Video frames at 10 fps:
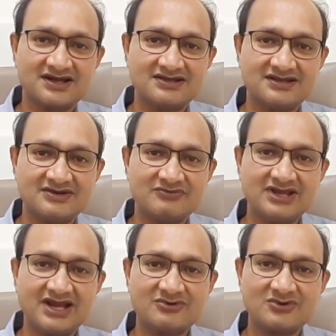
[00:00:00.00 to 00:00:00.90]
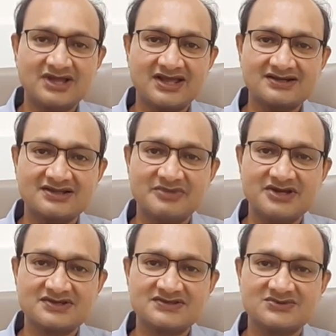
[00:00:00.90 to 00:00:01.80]
and then we have to direct the
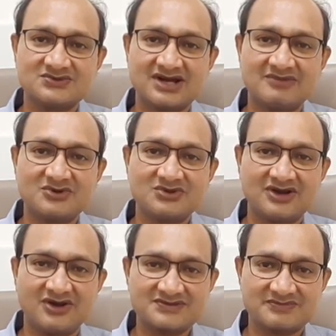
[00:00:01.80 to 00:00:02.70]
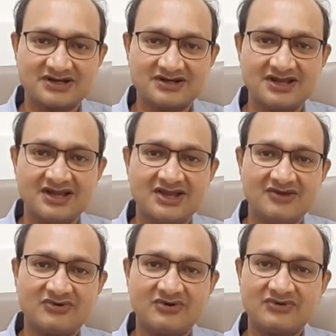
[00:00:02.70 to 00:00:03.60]
patients to come to the hospital
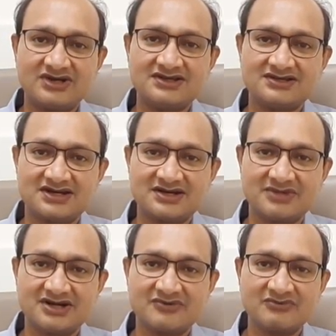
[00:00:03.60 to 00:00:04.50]
for further treatment.